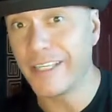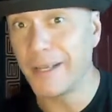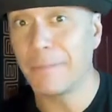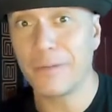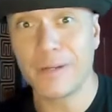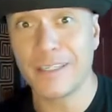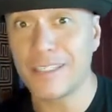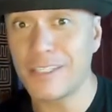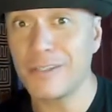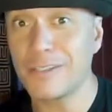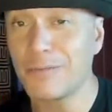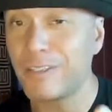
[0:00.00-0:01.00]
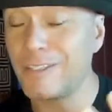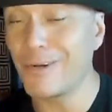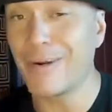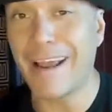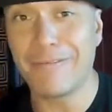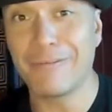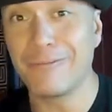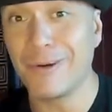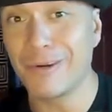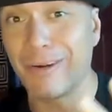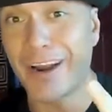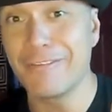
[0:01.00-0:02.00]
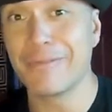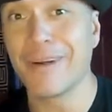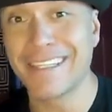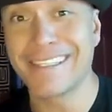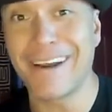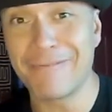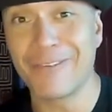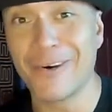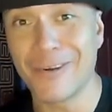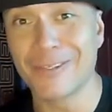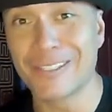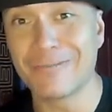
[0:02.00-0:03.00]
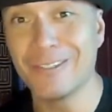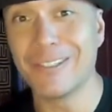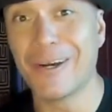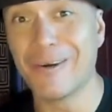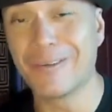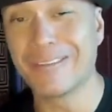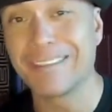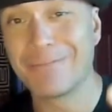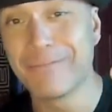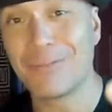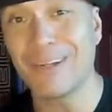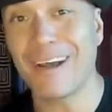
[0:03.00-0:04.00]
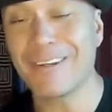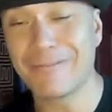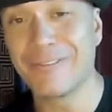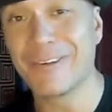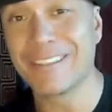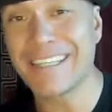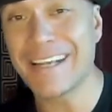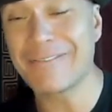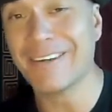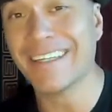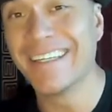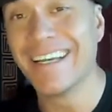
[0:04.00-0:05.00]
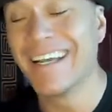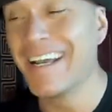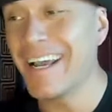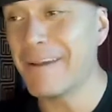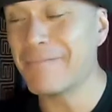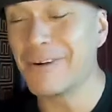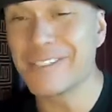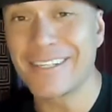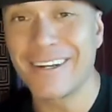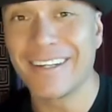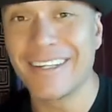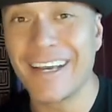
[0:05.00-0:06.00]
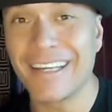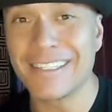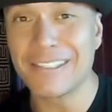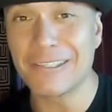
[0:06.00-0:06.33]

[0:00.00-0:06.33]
can't put an excuse where you don't have a photo. Everybody's got photos. If you don't, pull out your phone and take one and post it online.